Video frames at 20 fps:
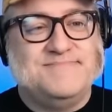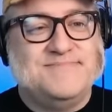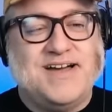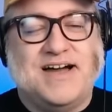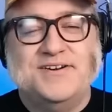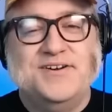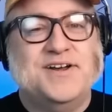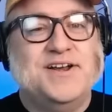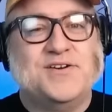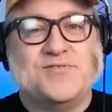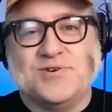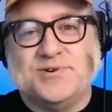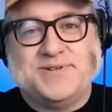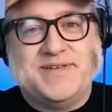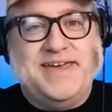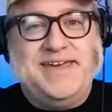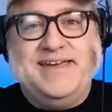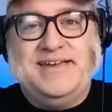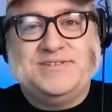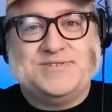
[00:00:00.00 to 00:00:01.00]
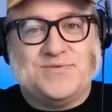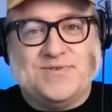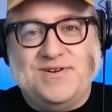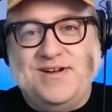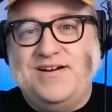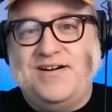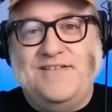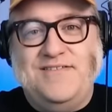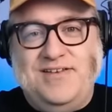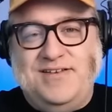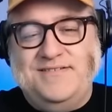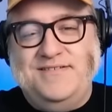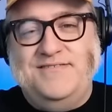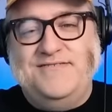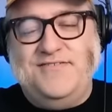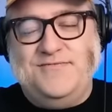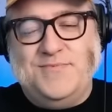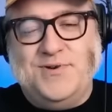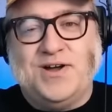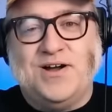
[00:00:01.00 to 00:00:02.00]
hundred-year-old eggs or uh, uh,
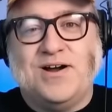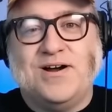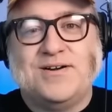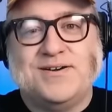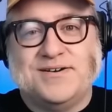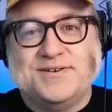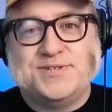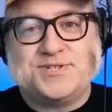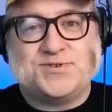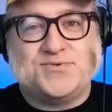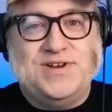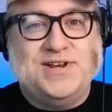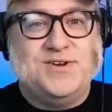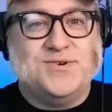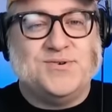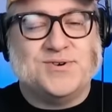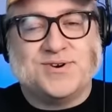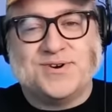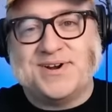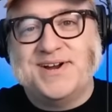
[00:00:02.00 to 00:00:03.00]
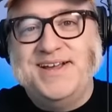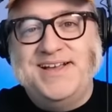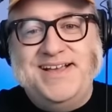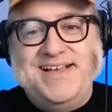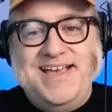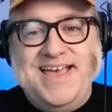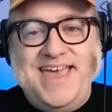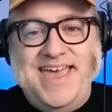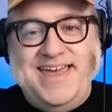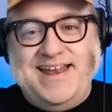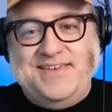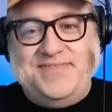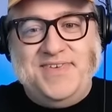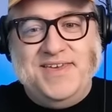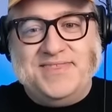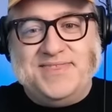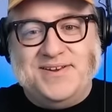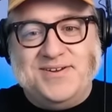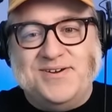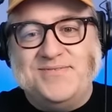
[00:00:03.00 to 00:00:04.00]
from a cart on a street corner, and I
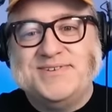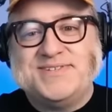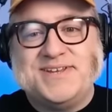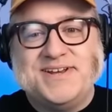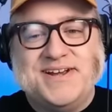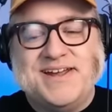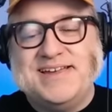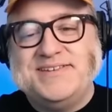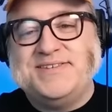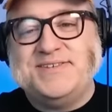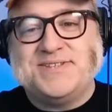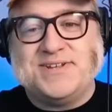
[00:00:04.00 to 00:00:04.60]
think that, oh, isn't it nice?